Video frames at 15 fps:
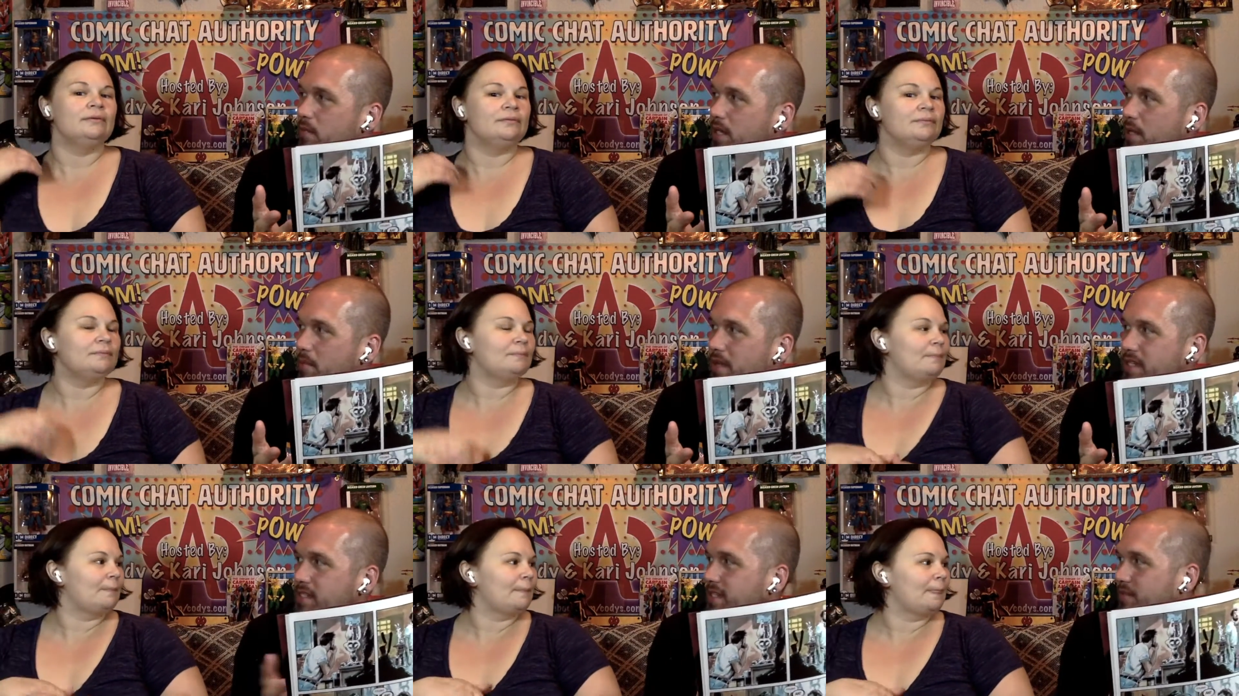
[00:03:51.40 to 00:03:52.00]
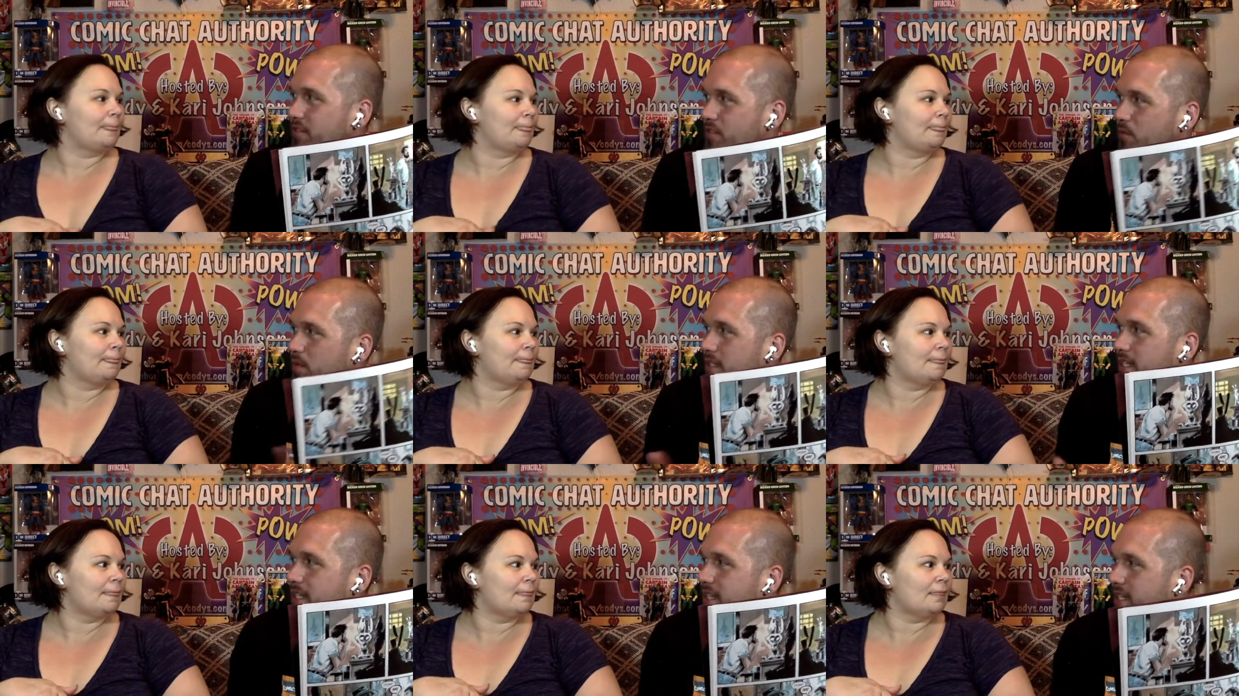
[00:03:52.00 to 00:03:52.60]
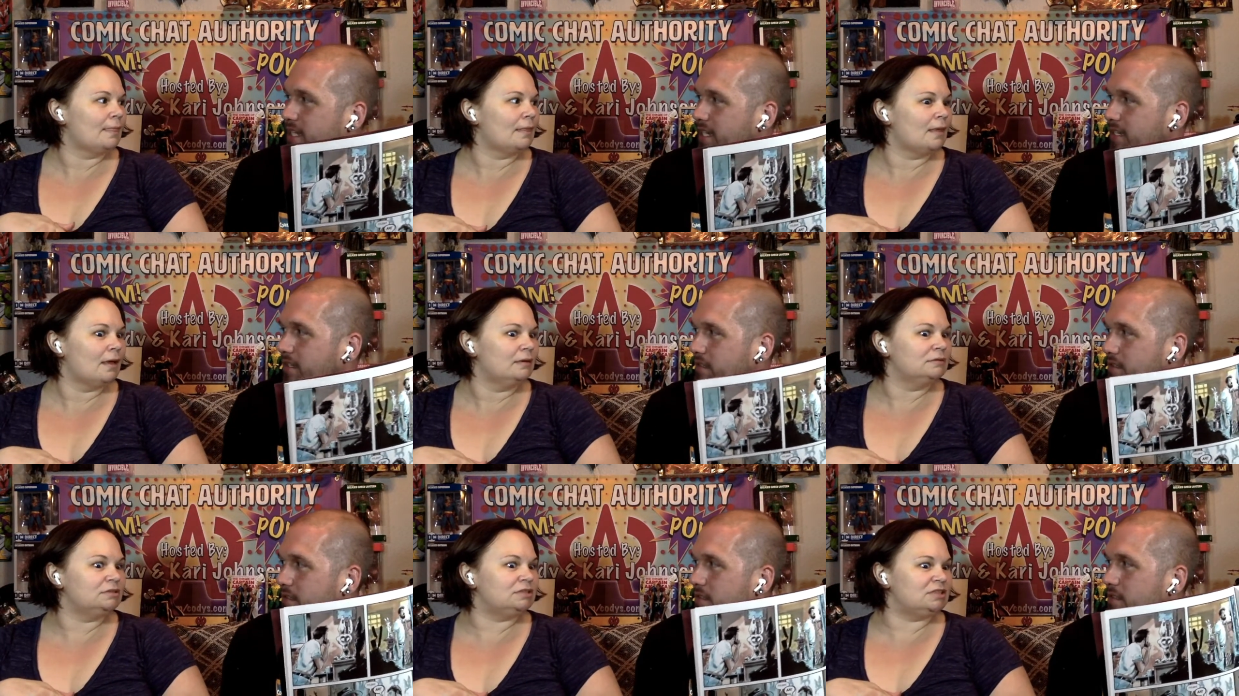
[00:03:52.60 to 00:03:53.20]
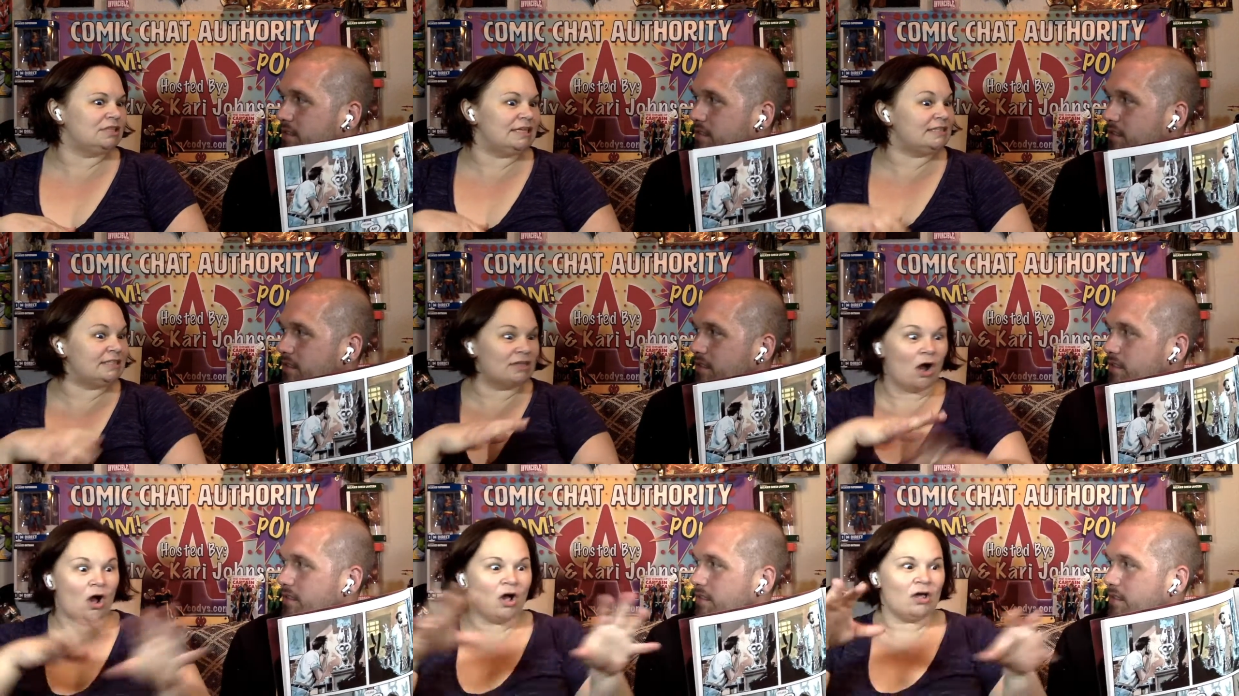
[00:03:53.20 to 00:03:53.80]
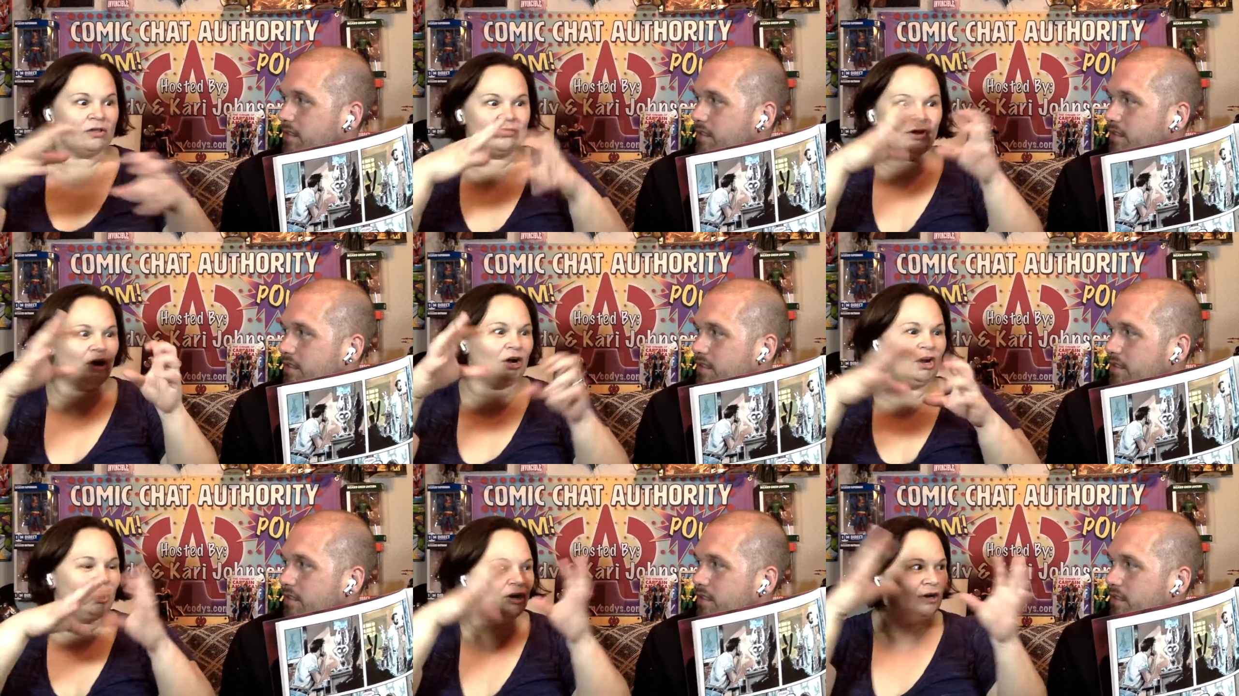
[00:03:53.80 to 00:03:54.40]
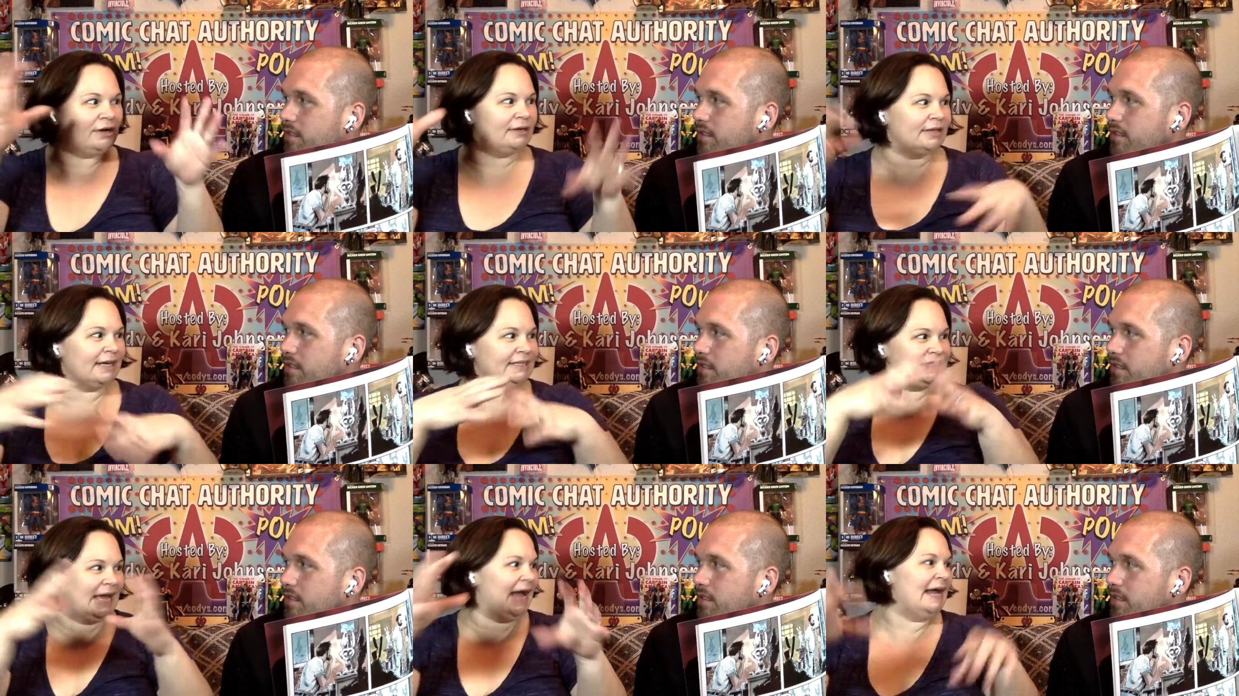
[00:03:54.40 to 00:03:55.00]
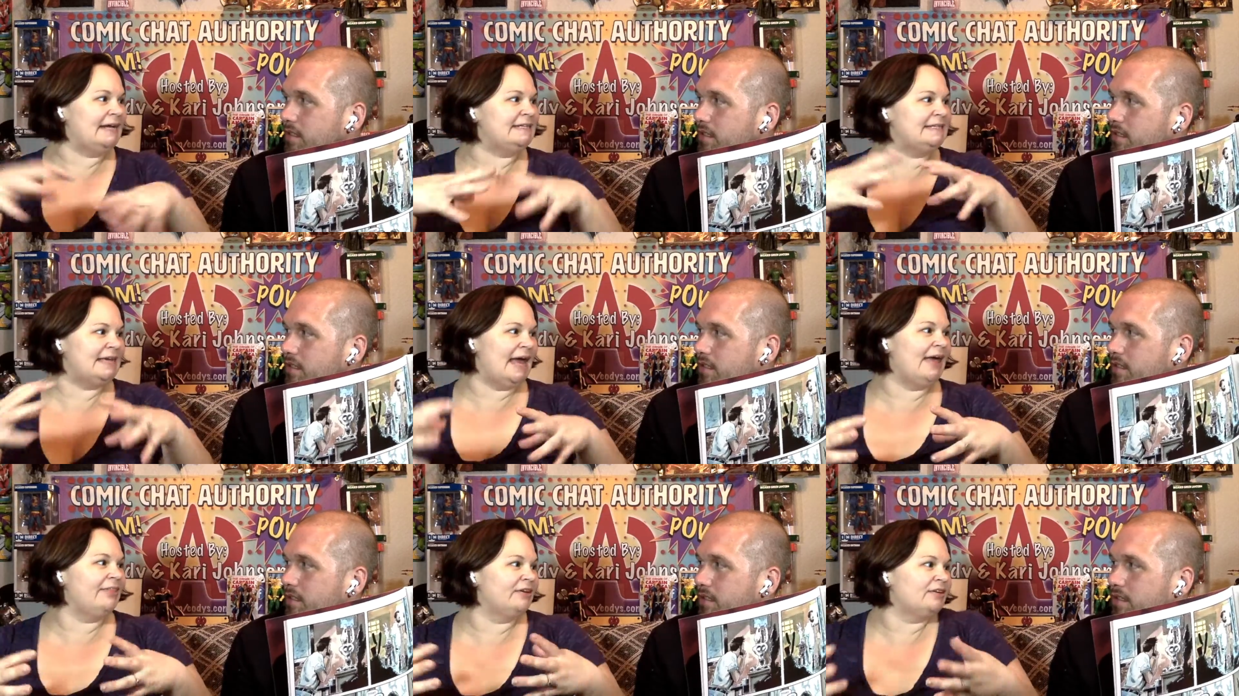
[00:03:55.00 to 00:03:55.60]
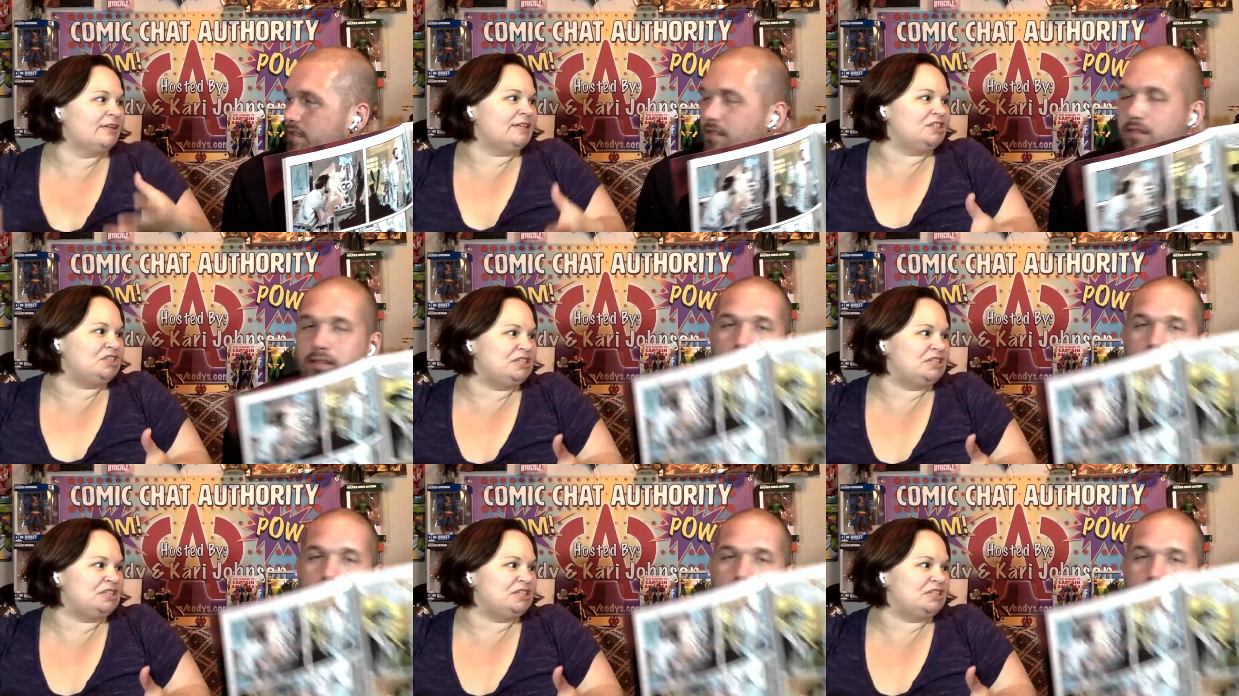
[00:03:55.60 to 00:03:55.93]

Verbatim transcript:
Speaker 1: in the bunny mask have to do with anything?
Speaker 2: it's all her and like tied together. Like